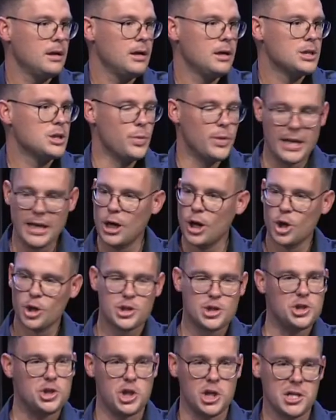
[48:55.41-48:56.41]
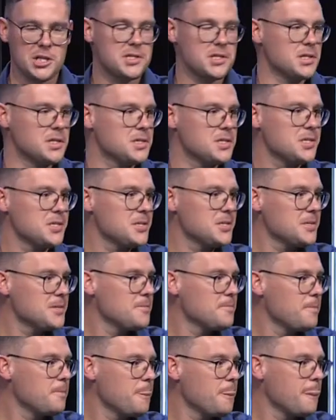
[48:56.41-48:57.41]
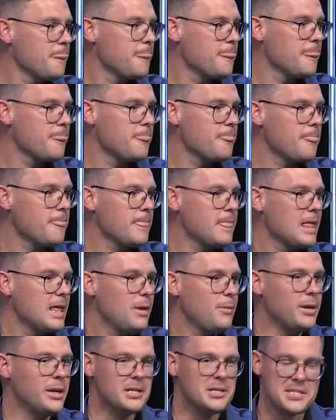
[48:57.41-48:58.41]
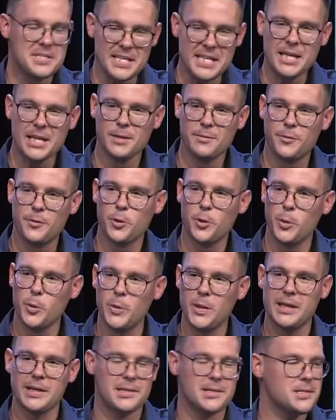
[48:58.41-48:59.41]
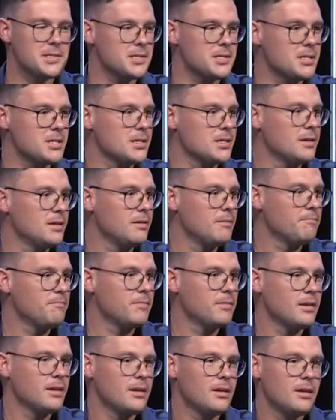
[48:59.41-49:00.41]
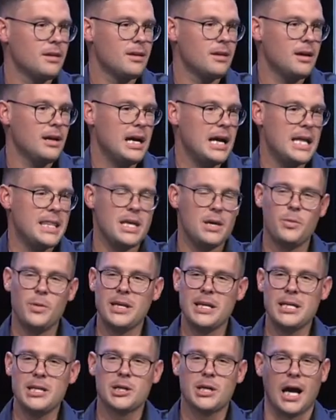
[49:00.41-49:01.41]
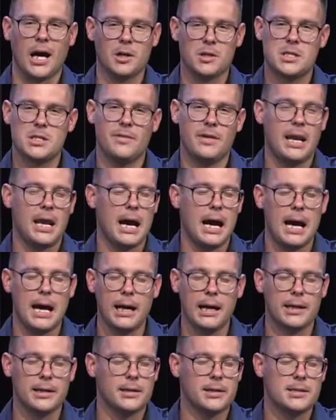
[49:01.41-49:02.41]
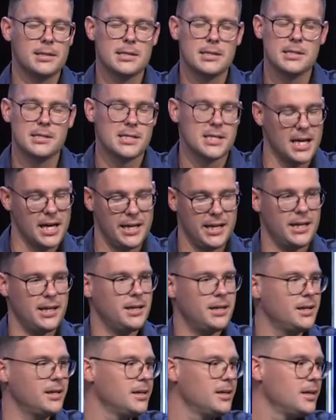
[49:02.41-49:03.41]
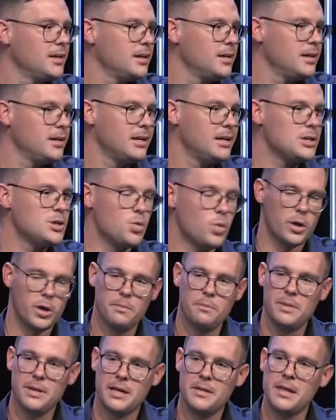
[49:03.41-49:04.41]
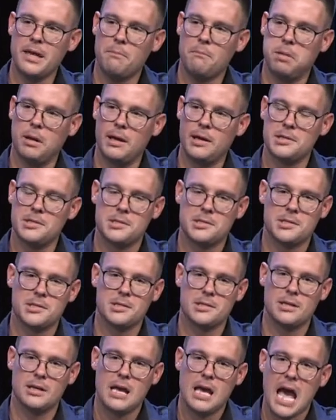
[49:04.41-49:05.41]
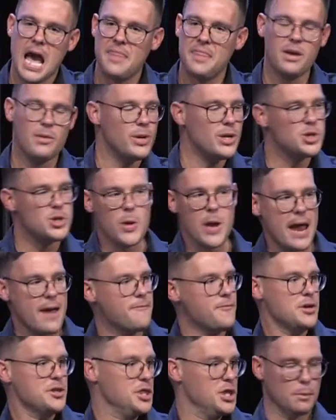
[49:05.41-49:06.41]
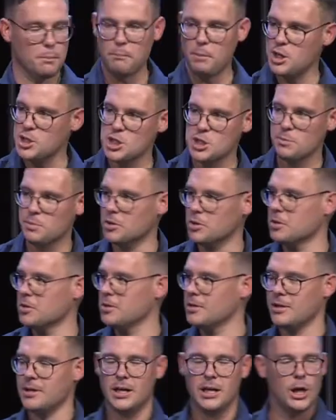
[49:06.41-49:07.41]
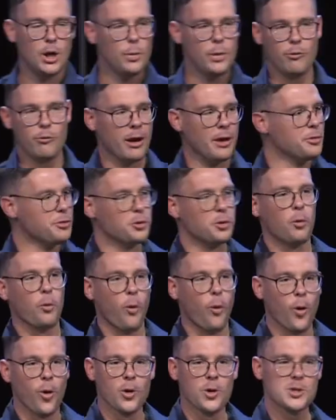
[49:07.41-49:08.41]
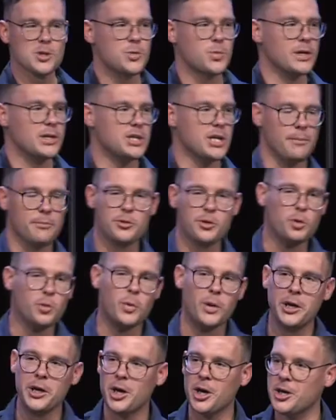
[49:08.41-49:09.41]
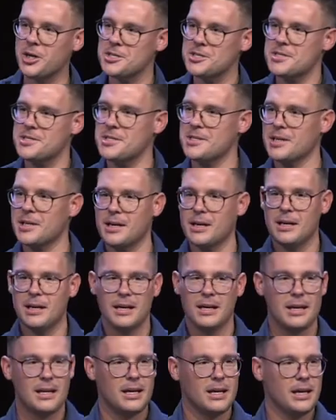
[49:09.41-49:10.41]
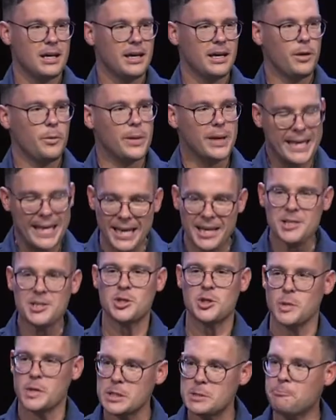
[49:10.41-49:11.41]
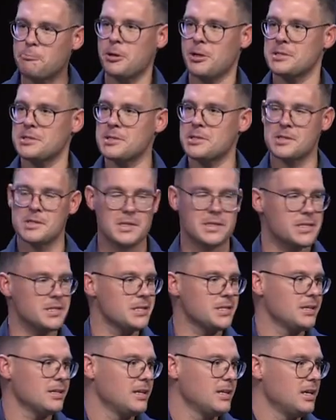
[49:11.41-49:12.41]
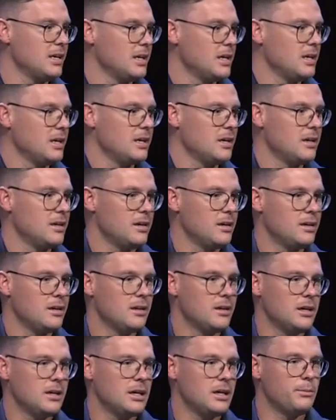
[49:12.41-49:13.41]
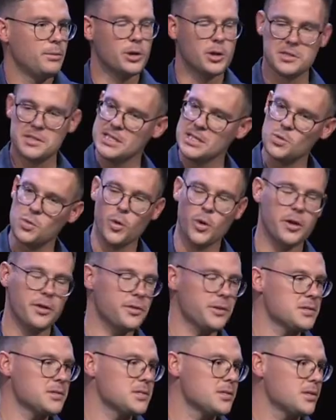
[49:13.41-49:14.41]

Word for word: So we need to look to Jesus. We need to see Him for who He is. And then we need to cultivate a hunger and a desire to to be in that place. And then we do everything possible we run through walls, we jump through windows, we get into his presence because he's worth it.